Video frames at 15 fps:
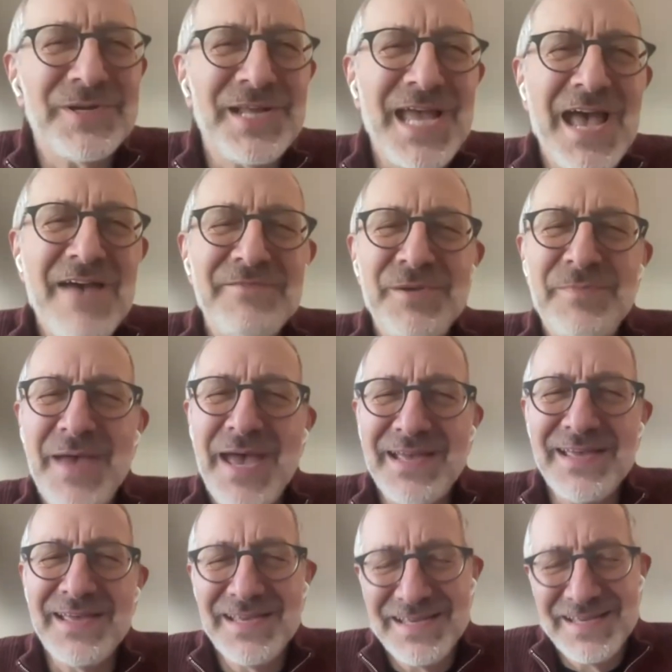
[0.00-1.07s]
very,
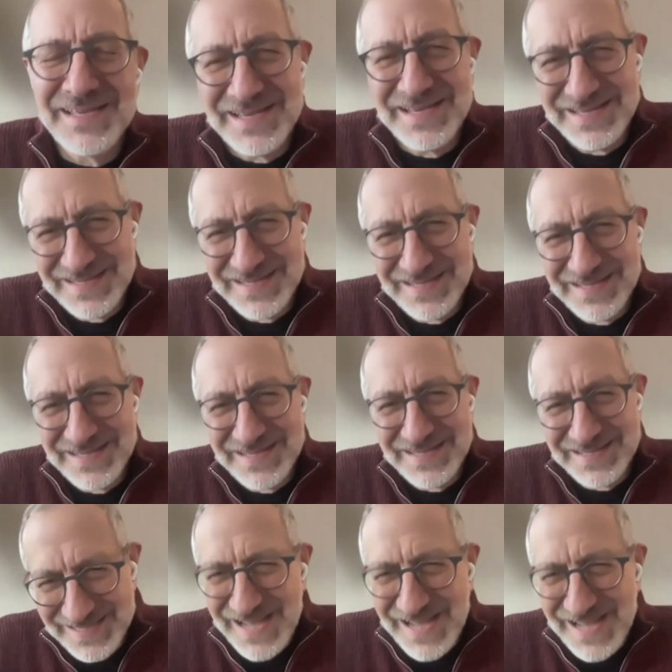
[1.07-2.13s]
very rich, not
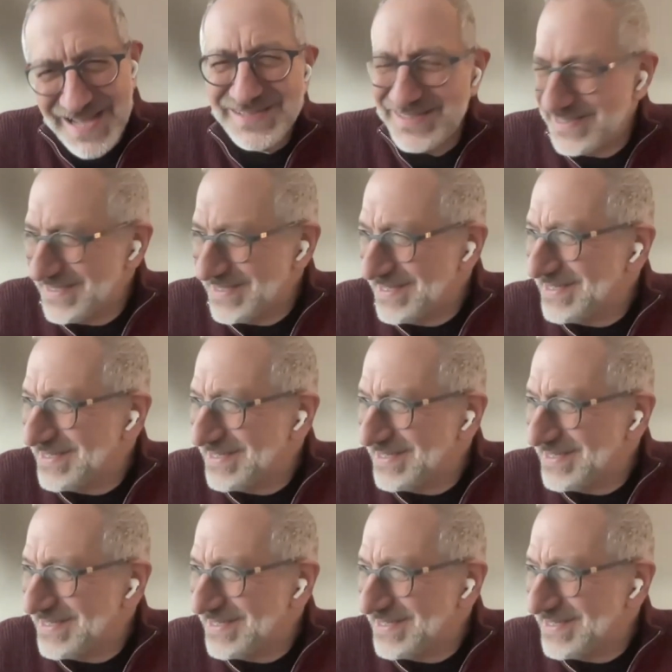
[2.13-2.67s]
the middle